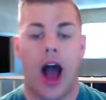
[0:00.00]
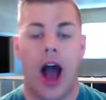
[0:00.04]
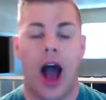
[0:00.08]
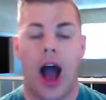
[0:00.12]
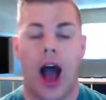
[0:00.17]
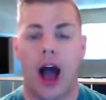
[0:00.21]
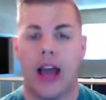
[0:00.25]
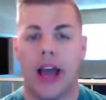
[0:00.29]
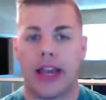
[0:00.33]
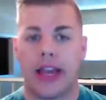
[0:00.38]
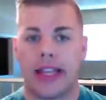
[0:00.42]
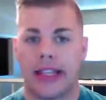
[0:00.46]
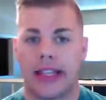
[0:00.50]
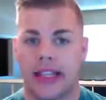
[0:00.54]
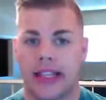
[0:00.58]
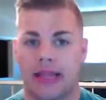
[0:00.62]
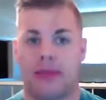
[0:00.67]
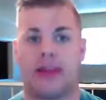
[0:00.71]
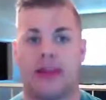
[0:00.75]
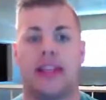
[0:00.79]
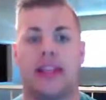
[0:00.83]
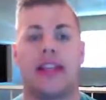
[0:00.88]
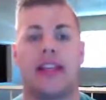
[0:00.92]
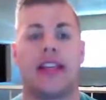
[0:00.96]
In
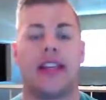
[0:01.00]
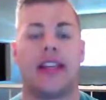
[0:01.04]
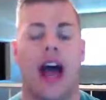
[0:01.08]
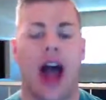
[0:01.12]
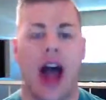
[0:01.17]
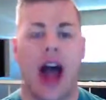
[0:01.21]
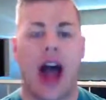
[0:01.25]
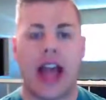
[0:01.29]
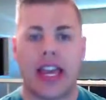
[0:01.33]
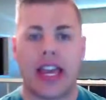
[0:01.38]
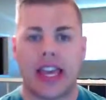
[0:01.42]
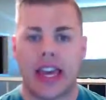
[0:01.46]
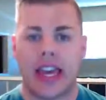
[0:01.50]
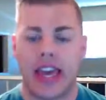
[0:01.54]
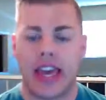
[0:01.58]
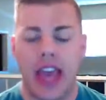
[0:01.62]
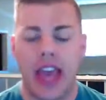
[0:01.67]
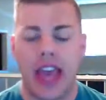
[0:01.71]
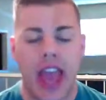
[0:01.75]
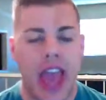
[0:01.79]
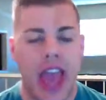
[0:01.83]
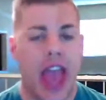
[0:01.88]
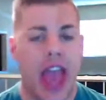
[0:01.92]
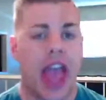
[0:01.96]
Limited, I
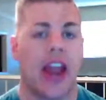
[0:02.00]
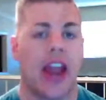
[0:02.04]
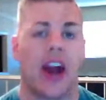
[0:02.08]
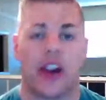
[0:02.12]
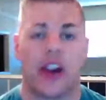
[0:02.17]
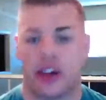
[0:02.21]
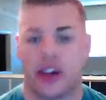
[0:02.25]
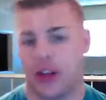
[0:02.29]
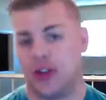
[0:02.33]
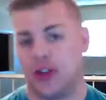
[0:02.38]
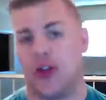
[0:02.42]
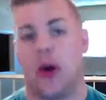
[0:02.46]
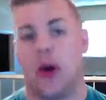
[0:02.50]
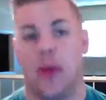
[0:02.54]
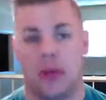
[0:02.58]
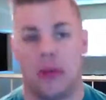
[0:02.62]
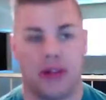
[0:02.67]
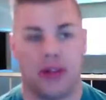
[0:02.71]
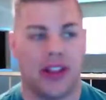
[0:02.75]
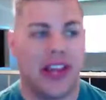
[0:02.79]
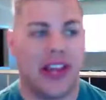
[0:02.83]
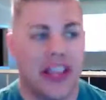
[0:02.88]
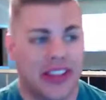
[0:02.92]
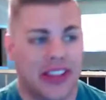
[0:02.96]
cannot condone
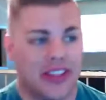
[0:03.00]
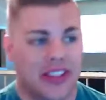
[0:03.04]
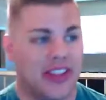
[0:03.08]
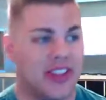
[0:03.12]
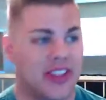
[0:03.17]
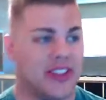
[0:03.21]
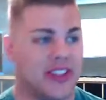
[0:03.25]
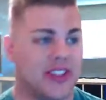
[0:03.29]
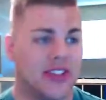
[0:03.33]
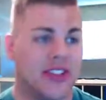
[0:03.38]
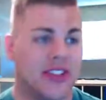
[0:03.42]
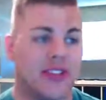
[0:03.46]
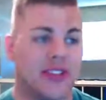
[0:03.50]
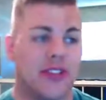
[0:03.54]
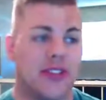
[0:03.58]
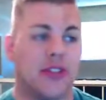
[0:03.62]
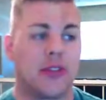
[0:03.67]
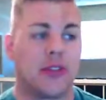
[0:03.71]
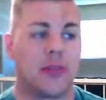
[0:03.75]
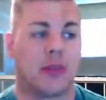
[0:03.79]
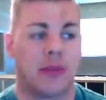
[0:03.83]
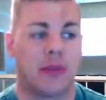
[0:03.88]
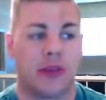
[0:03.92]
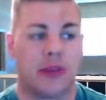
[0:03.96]
playing this. This is
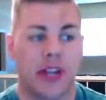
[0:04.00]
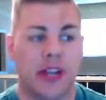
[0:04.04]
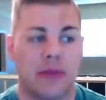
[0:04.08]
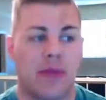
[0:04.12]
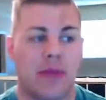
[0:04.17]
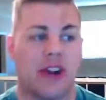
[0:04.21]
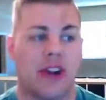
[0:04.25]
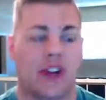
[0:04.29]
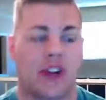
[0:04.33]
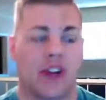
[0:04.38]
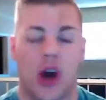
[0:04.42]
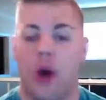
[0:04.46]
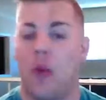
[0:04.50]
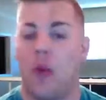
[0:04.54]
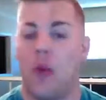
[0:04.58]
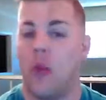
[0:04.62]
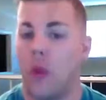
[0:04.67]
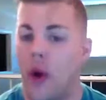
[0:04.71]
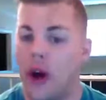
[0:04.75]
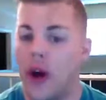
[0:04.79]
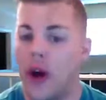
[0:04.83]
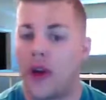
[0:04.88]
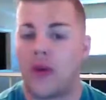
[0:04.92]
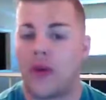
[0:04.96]
pretty much a
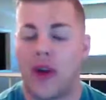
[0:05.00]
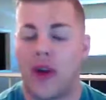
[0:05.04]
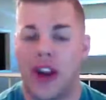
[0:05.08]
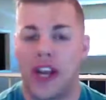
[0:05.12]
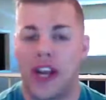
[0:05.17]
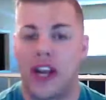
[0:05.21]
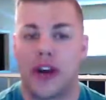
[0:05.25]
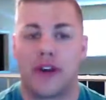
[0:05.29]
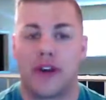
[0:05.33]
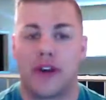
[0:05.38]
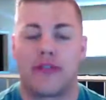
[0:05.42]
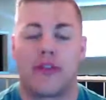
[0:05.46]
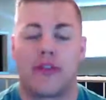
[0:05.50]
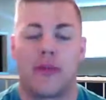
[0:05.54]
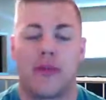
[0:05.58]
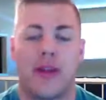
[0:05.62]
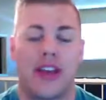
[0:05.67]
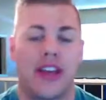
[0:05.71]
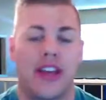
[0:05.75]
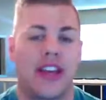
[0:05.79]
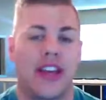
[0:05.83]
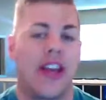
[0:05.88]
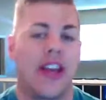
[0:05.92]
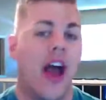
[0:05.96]
1 right here for
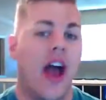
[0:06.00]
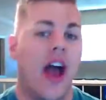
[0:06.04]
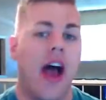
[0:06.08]
me.